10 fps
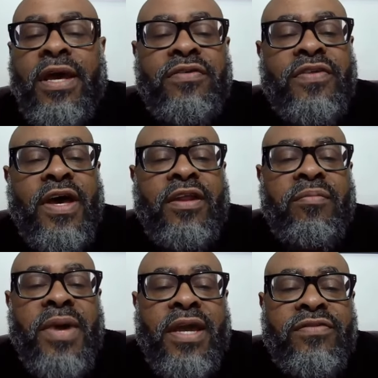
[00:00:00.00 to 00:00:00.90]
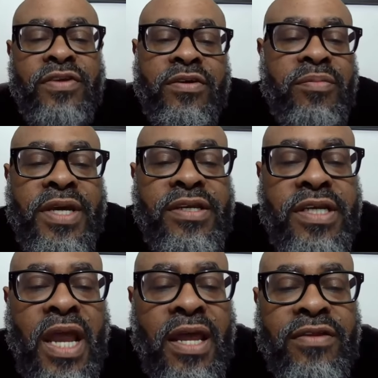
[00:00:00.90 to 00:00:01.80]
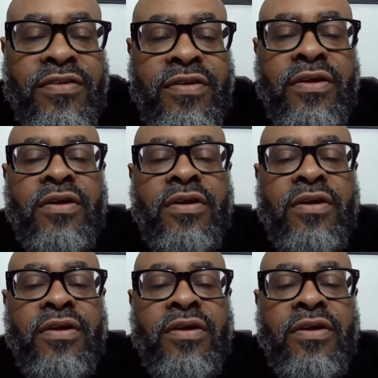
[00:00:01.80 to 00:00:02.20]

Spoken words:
outside of Maxey could make shots.